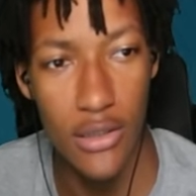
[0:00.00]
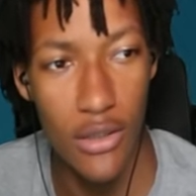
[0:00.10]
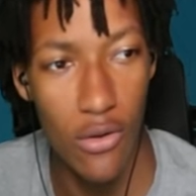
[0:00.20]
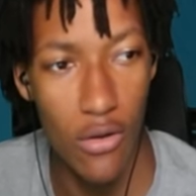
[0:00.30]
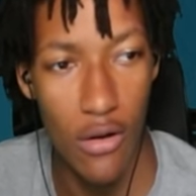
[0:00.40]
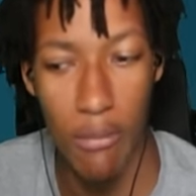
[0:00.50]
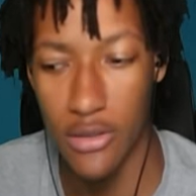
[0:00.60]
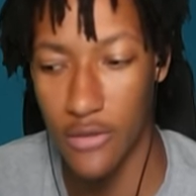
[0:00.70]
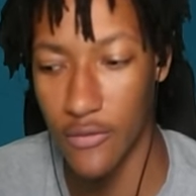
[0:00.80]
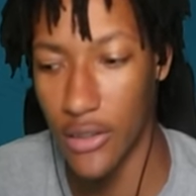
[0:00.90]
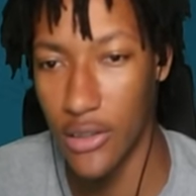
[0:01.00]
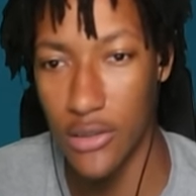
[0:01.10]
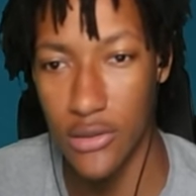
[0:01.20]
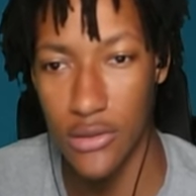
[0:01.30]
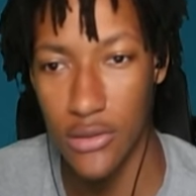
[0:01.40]
They're all a bunch of
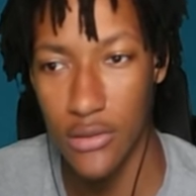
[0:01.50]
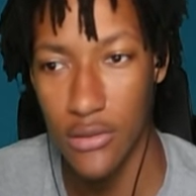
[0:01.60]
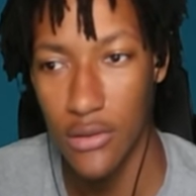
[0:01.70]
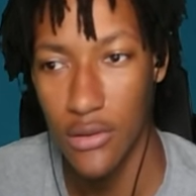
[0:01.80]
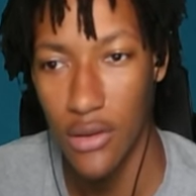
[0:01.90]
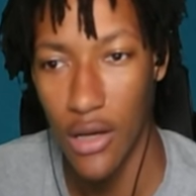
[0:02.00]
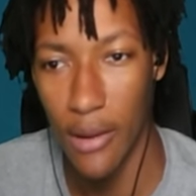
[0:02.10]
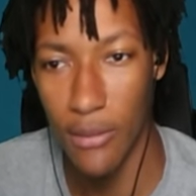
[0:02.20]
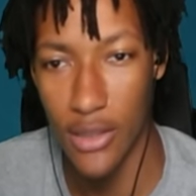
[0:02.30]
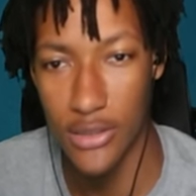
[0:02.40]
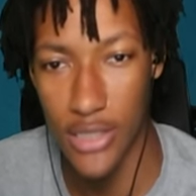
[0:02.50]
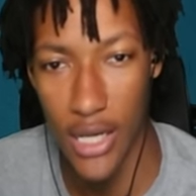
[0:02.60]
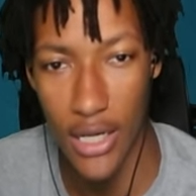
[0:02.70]
idiots. I'm not saying